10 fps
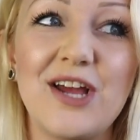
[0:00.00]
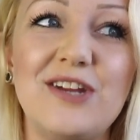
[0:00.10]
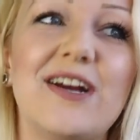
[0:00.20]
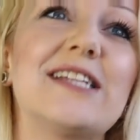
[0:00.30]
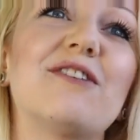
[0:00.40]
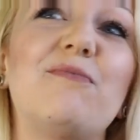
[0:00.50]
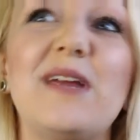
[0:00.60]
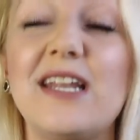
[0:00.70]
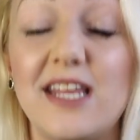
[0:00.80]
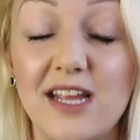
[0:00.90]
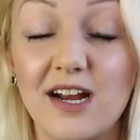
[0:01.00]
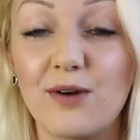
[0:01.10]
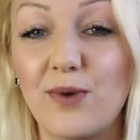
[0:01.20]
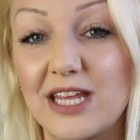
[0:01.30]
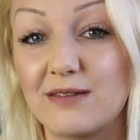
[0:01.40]
You guys have been here
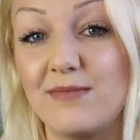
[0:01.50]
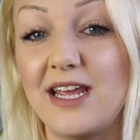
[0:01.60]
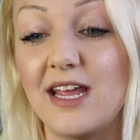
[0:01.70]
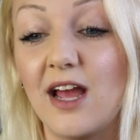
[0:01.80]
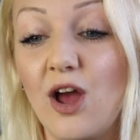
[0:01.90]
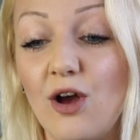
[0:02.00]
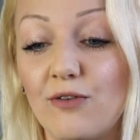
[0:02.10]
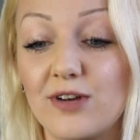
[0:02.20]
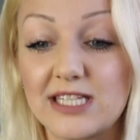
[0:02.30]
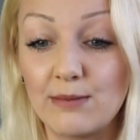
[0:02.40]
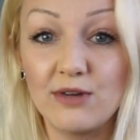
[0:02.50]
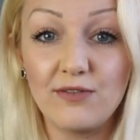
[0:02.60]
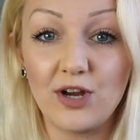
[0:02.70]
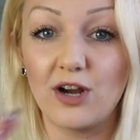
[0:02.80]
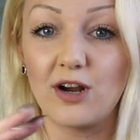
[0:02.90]
with me for some
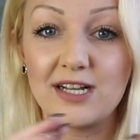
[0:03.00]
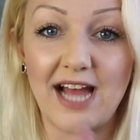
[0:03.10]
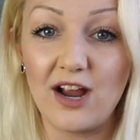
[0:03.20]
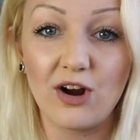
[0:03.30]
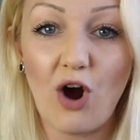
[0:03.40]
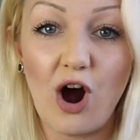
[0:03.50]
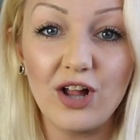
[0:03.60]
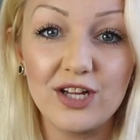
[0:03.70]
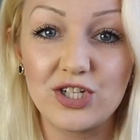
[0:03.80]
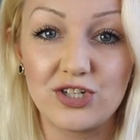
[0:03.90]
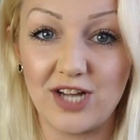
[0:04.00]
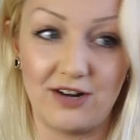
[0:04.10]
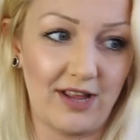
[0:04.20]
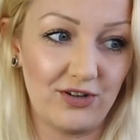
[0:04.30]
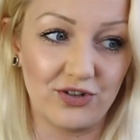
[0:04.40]
of your entire college
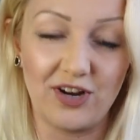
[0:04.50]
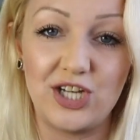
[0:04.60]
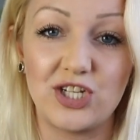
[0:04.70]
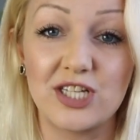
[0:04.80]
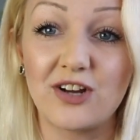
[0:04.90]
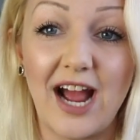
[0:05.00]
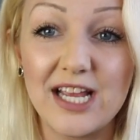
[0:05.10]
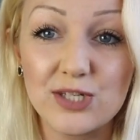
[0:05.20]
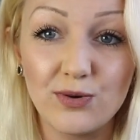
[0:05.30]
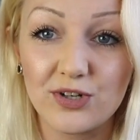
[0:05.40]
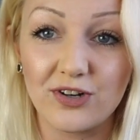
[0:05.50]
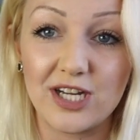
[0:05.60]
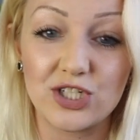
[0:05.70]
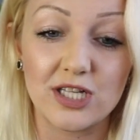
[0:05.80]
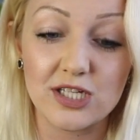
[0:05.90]
like durations or high school
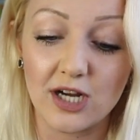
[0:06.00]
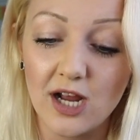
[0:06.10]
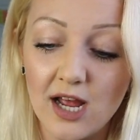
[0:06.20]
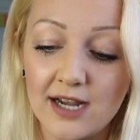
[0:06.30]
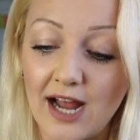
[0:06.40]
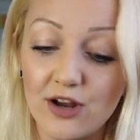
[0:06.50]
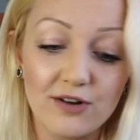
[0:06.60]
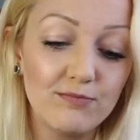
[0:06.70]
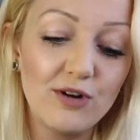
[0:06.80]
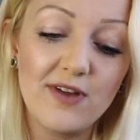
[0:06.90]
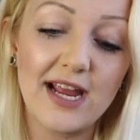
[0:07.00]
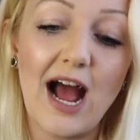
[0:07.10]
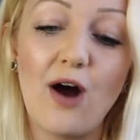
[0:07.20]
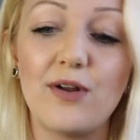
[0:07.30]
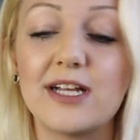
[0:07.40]
durations, or now you're moving
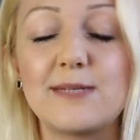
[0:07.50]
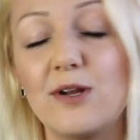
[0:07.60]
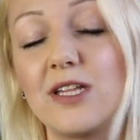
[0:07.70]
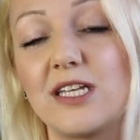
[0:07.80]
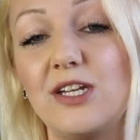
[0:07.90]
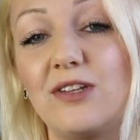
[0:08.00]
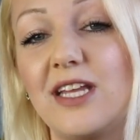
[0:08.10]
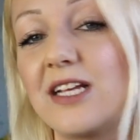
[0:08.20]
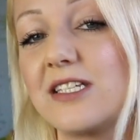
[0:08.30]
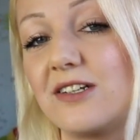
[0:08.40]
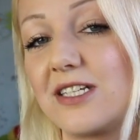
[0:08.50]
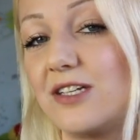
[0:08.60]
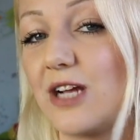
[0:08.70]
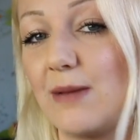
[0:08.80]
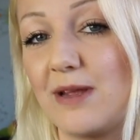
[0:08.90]
out and experiencing new things and you're
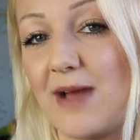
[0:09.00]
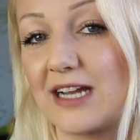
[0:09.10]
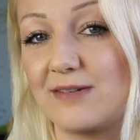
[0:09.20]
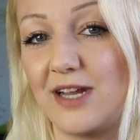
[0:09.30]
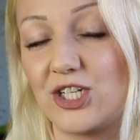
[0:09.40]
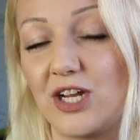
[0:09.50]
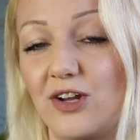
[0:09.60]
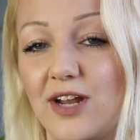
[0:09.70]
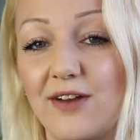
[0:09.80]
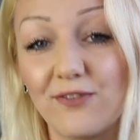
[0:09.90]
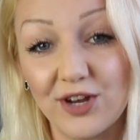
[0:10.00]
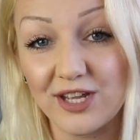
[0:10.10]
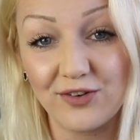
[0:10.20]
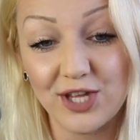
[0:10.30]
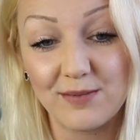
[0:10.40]
still coming back to my channel, and I
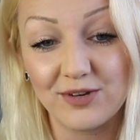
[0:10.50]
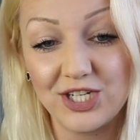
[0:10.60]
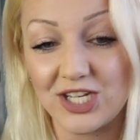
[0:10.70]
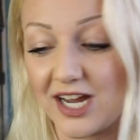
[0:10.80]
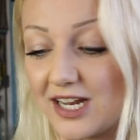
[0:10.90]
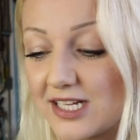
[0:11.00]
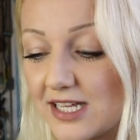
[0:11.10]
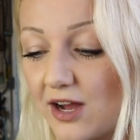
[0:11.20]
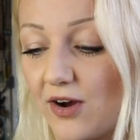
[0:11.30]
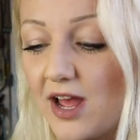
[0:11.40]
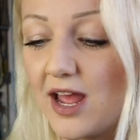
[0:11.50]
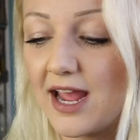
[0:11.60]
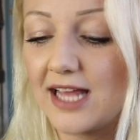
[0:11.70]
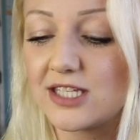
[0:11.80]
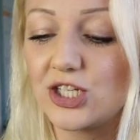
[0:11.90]
really, really appreciate it. So
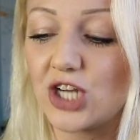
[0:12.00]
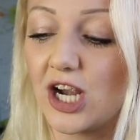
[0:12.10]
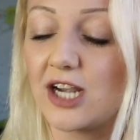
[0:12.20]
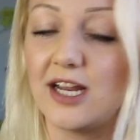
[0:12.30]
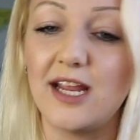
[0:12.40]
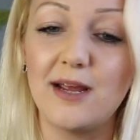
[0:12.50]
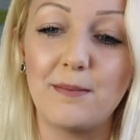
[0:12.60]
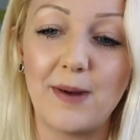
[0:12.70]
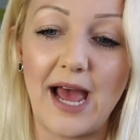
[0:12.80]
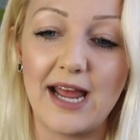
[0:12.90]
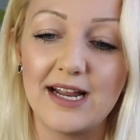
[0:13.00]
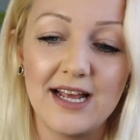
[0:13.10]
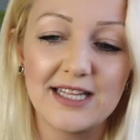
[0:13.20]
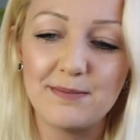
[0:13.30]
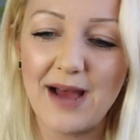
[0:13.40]
it's a journey, but
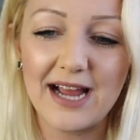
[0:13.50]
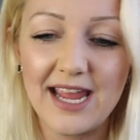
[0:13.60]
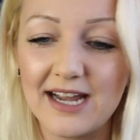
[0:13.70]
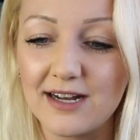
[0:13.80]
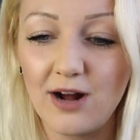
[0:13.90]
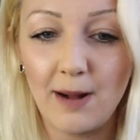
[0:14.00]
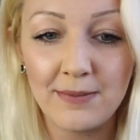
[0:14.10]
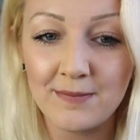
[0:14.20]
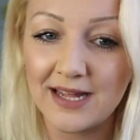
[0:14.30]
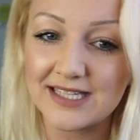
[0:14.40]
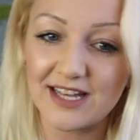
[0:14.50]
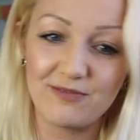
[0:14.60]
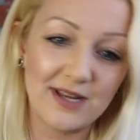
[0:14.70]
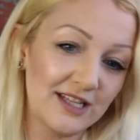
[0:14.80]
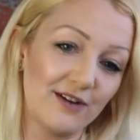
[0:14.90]
the backhanded compliments,
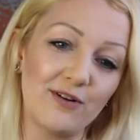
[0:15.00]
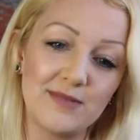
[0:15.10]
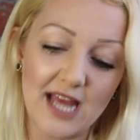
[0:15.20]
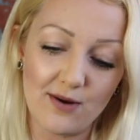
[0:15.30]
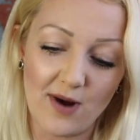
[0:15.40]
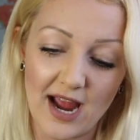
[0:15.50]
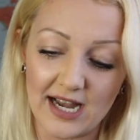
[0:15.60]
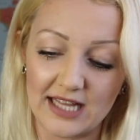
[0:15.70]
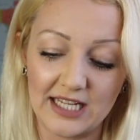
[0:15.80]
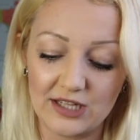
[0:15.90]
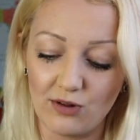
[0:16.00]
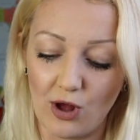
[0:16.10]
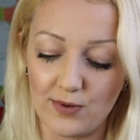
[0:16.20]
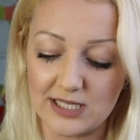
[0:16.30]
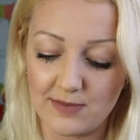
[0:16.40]
they've been there from day one. I think they'll
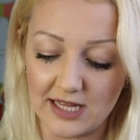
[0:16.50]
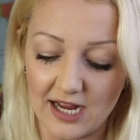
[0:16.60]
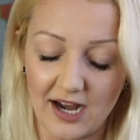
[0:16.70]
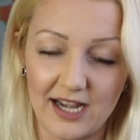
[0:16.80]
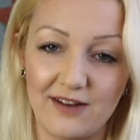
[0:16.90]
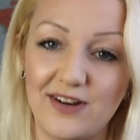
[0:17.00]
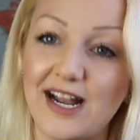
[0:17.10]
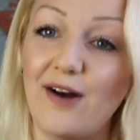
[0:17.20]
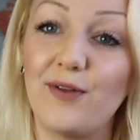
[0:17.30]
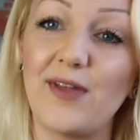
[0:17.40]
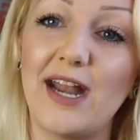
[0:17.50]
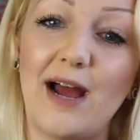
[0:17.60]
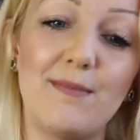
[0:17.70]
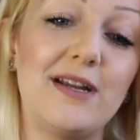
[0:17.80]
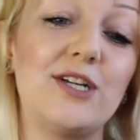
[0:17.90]
always be there, and every now and then
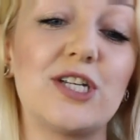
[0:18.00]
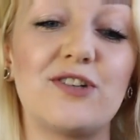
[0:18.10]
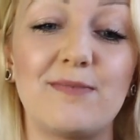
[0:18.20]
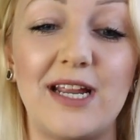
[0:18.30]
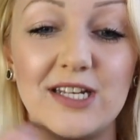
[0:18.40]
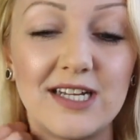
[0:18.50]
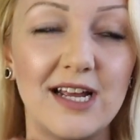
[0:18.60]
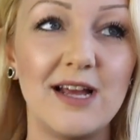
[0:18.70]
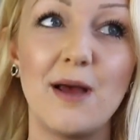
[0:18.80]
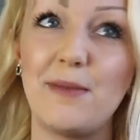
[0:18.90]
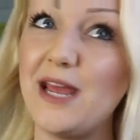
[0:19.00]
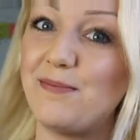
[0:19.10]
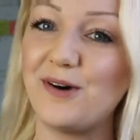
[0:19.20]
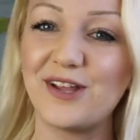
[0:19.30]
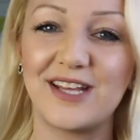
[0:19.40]
I'm gonna just remind
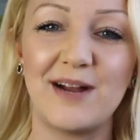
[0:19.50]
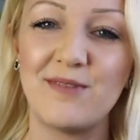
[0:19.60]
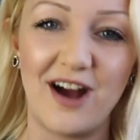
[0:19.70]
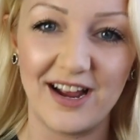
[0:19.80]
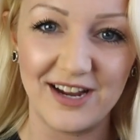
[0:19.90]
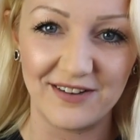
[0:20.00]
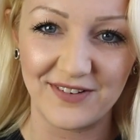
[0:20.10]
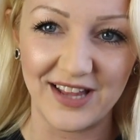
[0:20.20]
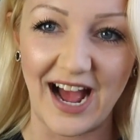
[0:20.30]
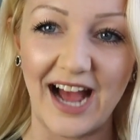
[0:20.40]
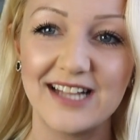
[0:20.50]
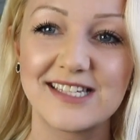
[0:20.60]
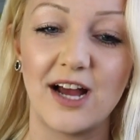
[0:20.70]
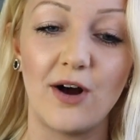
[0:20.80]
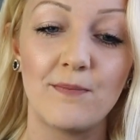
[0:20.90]
people that I'm not here for that.
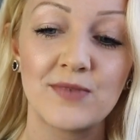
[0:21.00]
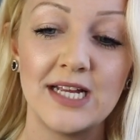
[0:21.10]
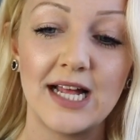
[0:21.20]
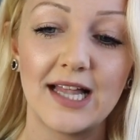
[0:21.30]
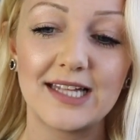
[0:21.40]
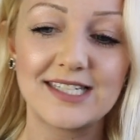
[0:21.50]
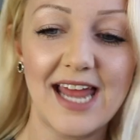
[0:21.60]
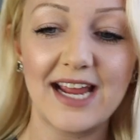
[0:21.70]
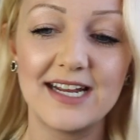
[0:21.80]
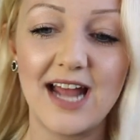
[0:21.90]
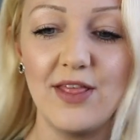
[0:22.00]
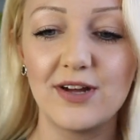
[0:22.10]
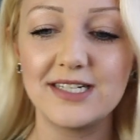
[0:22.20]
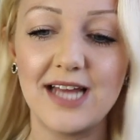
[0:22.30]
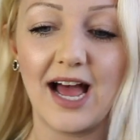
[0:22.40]
So let's take
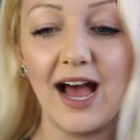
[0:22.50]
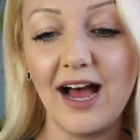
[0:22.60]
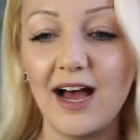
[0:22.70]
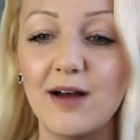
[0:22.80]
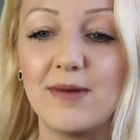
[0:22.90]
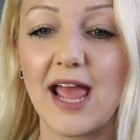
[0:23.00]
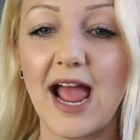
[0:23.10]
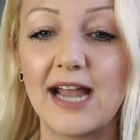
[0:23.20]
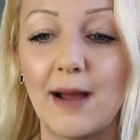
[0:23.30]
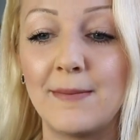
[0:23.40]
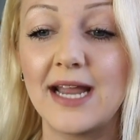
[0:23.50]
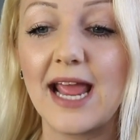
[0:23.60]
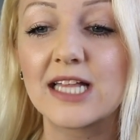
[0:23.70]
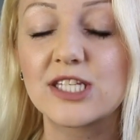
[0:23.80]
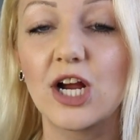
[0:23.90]
another dab, and I'm gonna
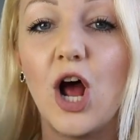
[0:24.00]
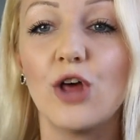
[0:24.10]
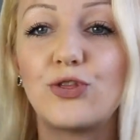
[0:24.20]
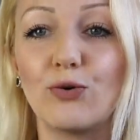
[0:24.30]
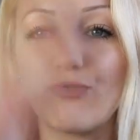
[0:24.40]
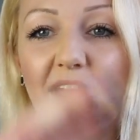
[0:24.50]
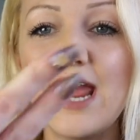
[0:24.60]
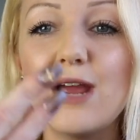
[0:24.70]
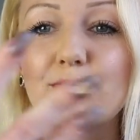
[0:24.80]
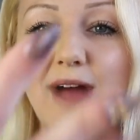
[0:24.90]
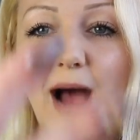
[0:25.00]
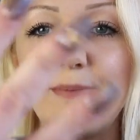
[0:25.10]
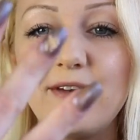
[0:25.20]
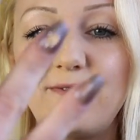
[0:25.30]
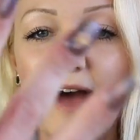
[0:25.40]
answer three
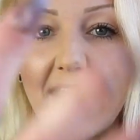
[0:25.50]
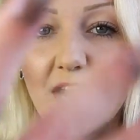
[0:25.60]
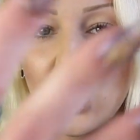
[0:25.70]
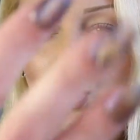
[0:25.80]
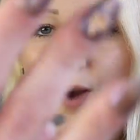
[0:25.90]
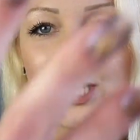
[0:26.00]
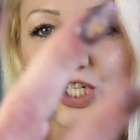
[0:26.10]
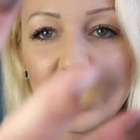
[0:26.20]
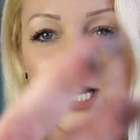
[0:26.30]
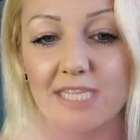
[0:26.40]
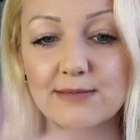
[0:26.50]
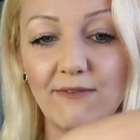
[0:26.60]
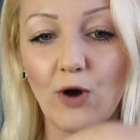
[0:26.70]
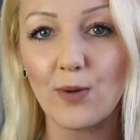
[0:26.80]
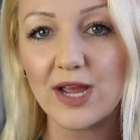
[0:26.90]
rapid fire questions
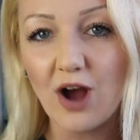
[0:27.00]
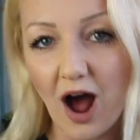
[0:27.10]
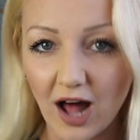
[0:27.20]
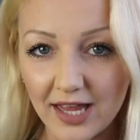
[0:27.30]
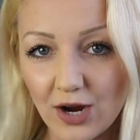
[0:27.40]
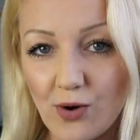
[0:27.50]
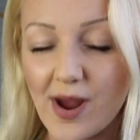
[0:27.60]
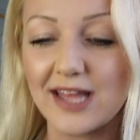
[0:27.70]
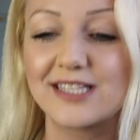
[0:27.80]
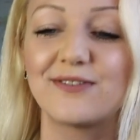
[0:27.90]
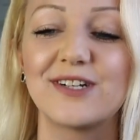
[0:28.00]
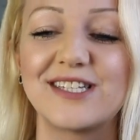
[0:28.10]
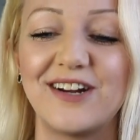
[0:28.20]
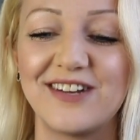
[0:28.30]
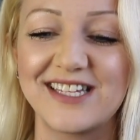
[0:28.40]
before we call it quits for
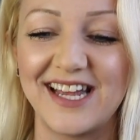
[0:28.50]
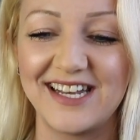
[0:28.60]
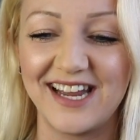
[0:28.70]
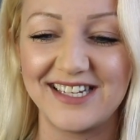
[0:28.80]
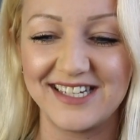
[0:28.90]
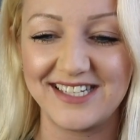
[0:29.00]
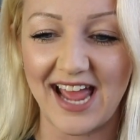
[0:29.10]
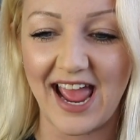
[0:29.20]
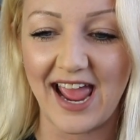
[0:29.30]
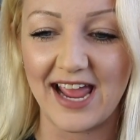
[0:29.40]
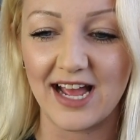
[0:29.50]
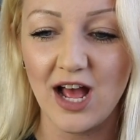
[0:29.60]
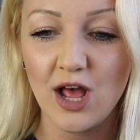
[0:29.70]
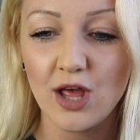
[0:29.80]
Stony Sunday today.